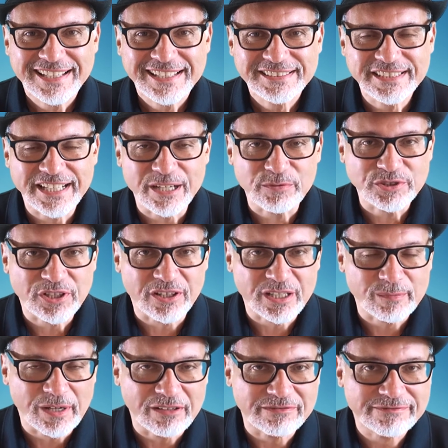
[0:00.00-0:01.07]
Today we're
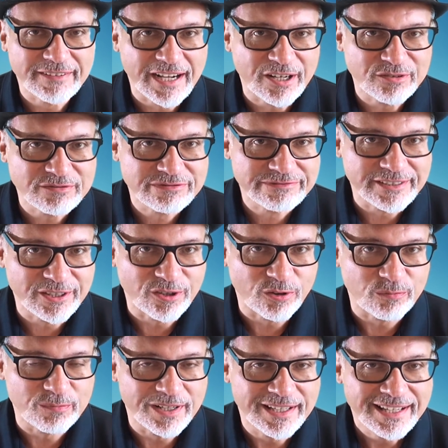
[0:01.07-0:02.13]
talking about found
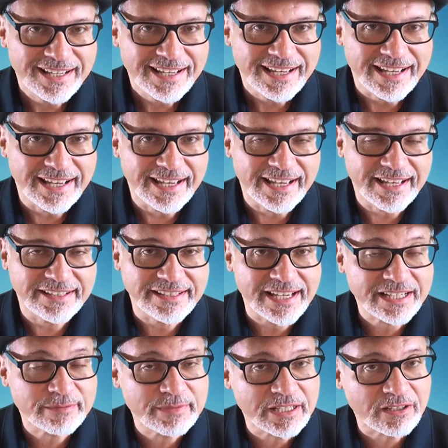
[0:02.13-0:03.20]
film, and
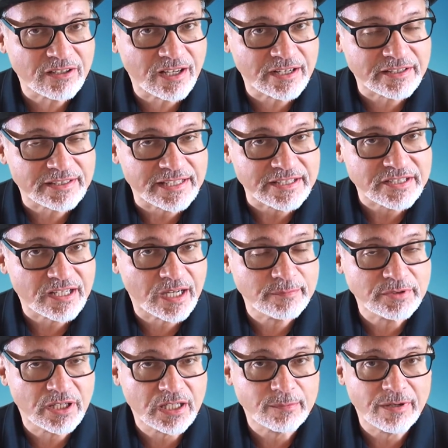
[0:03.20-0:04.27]
that can mean a lot of things. Now I'm
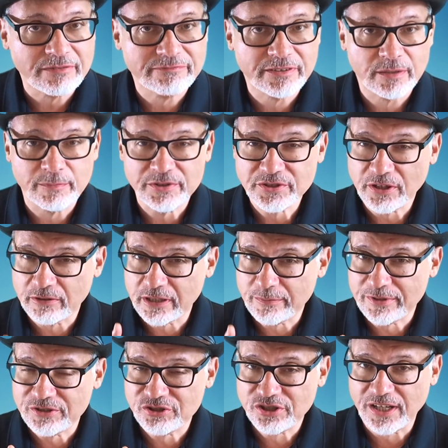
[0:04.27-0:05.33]
talking about film that's already
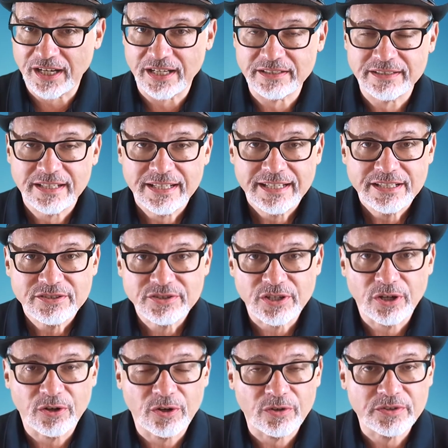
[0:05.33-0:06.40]
been shot.
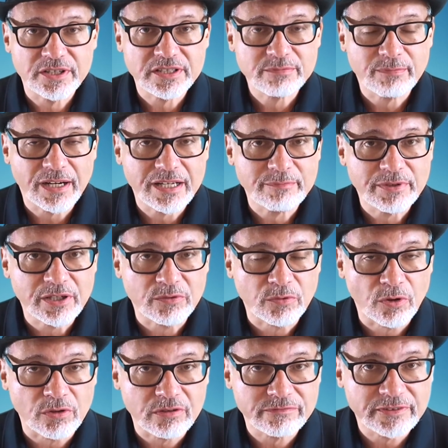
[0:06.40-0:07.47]
So this might be a
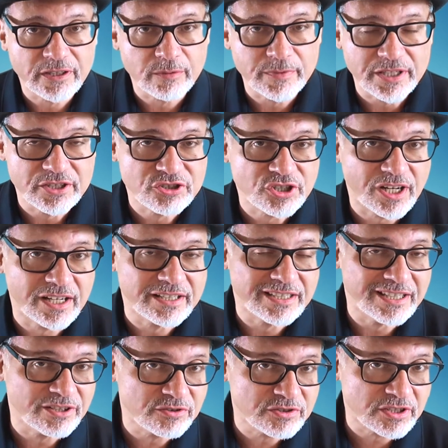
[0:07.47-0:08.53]
roll of film that you shot
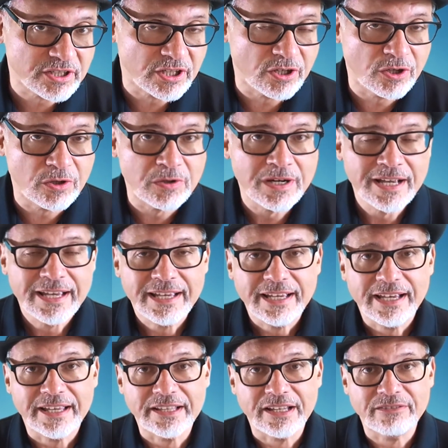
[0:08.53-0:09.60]
years ago
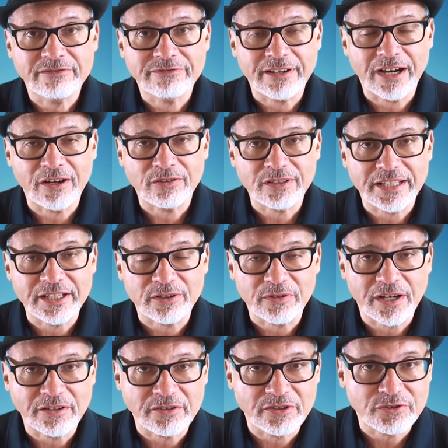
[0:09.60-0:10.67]
and then found laying
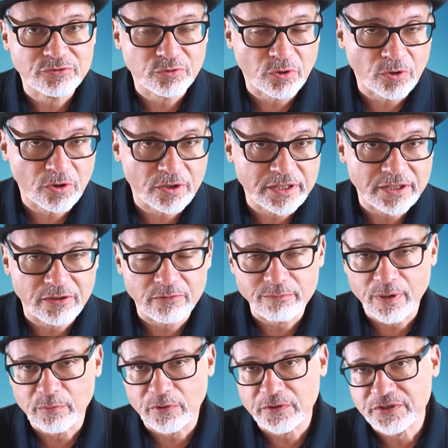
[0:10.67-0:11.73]
around in a drawer. You don't
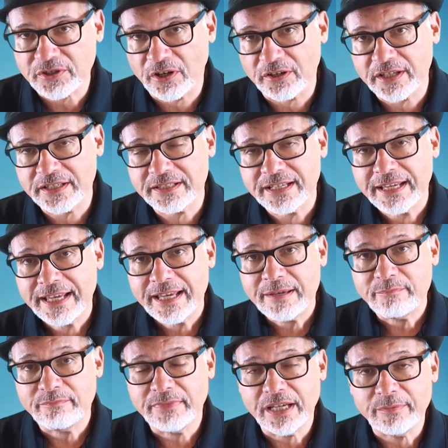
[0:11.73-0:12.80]
remember what's on it.
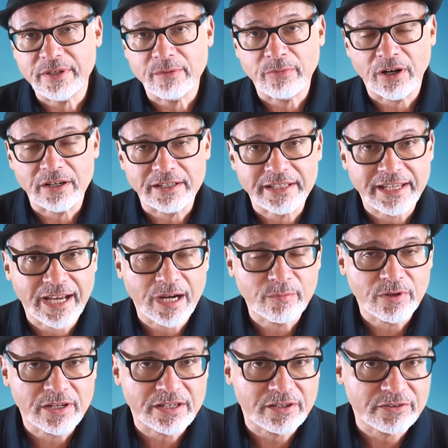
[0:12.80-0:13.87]
Maybe you bought a
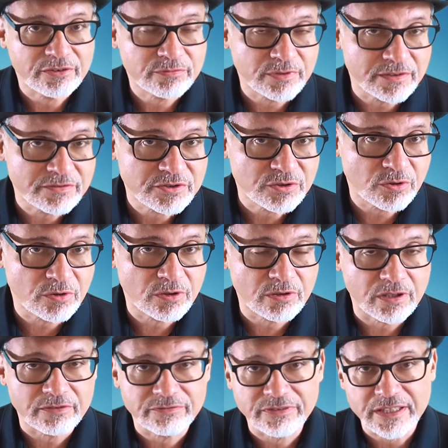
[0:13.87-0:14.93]
camera at a thrift
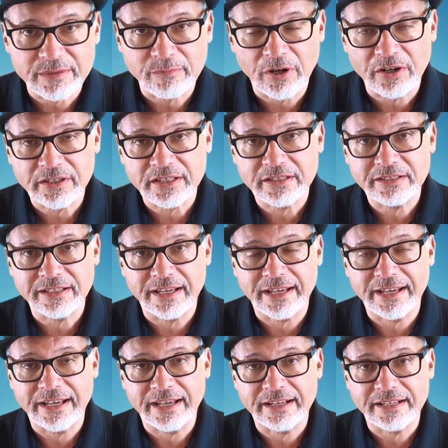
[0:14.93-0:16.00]
store or a flea market
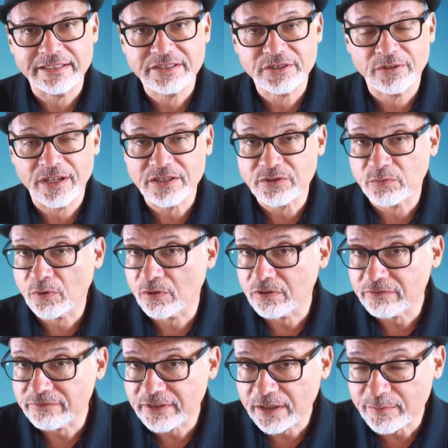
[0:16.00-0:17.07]
and it still has a roll
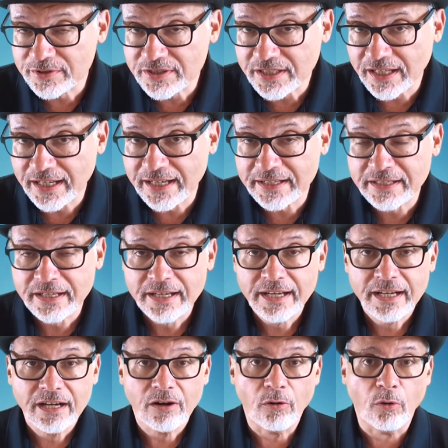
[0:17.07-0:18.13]
of film inside.
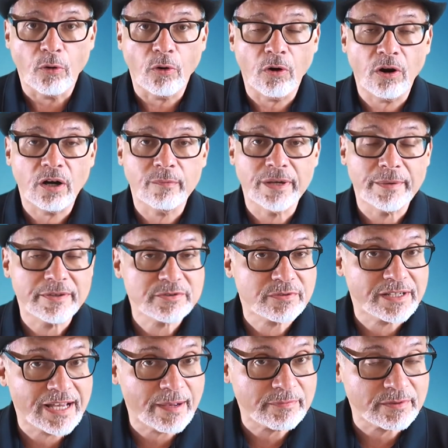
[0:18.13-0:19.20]
Or maybe it's
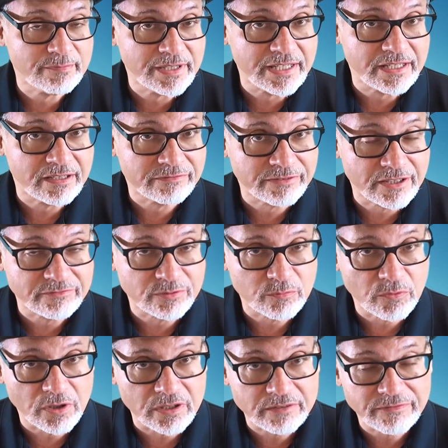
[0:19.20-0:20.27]
what happened to me. A friend from
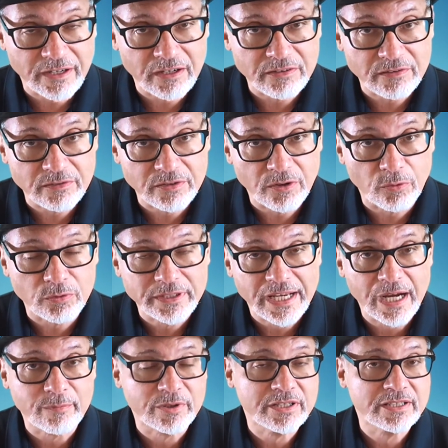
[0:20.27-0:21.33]
work found an old
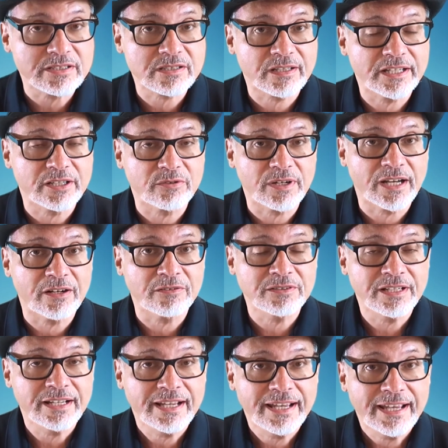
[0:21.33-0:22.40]
camera of his laying
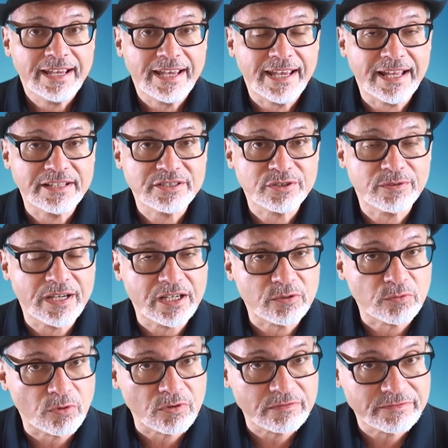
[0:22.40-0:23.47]
around and still had a
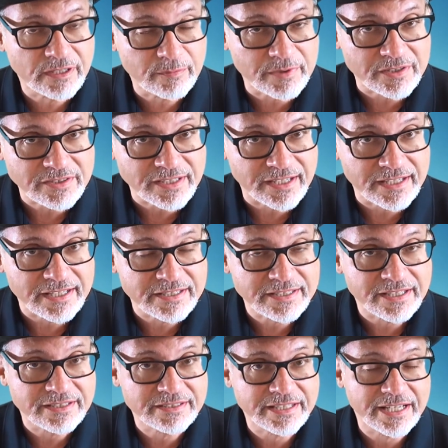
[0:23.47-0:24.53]
roll of film inside. He
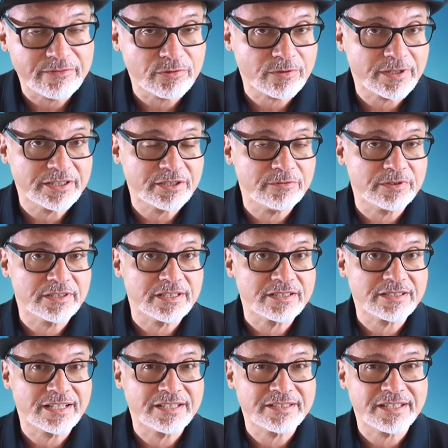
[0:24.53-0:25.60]
says, "Dave, what do I do with this?"
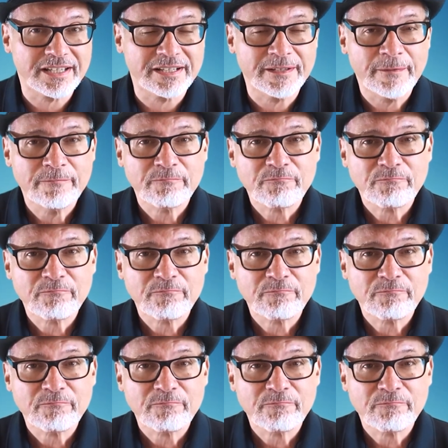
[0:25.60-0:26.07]
And I said,